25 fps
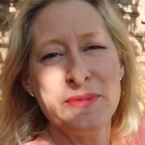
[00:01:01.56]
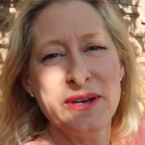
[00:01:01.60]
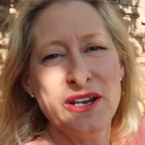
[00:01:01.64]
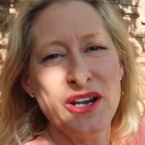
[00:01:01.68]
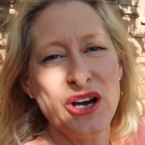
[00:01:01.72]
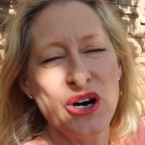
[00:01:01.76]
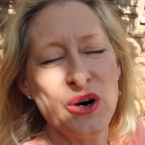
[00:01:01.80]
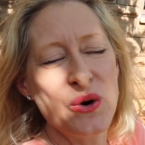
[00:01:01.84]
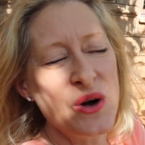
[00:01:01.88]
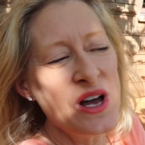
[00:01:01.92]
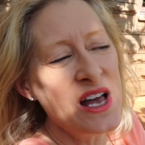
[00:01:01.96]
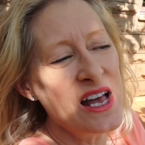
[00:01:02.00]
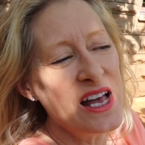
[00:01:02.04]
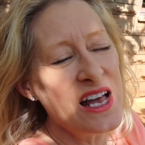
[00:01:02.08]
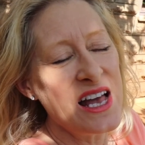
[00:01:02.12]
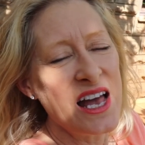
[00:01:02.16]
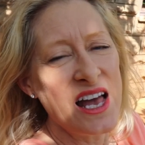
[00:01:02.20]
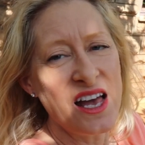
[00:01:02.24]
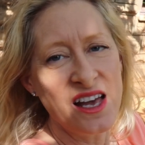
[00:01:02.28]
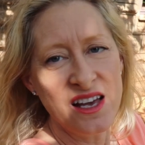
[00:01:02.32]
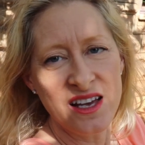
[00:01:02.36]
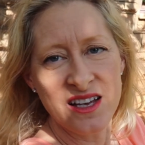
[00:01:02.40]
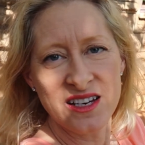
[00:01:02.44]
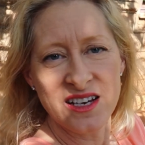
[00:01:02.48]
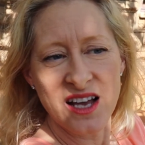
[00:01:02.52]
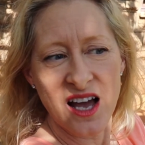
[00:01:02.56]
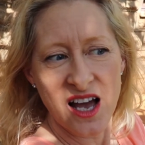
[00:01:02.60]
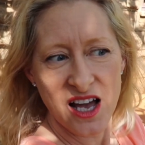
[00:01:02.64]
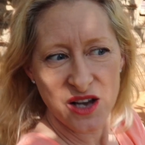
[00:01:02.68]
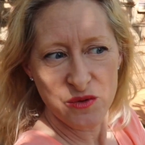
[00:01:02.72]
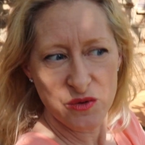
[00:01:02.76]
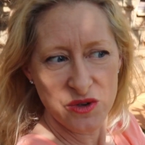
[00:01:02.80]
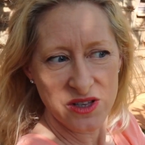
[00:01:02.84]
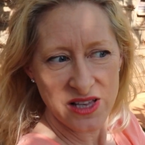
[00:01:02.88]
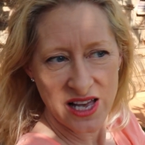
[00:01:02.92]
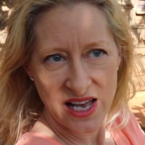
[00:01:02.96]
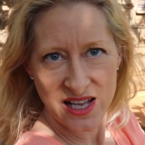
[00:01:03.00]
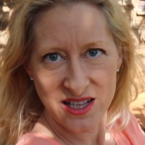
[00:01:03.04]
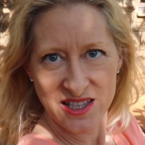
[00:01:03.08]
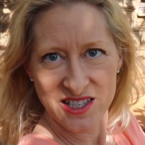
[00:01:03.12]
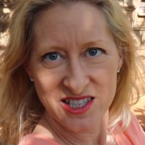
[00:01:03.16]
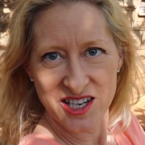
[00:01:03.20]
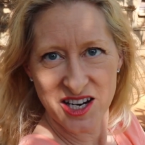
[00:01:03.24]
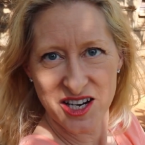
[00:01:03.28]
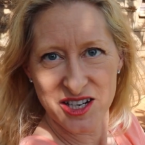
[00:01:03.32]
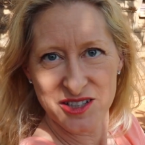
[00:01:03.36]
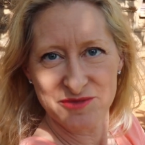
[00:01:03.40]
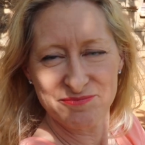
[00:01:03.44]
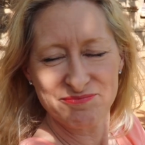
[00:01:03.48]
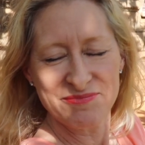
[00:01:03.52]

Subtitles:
me know, and I will answer.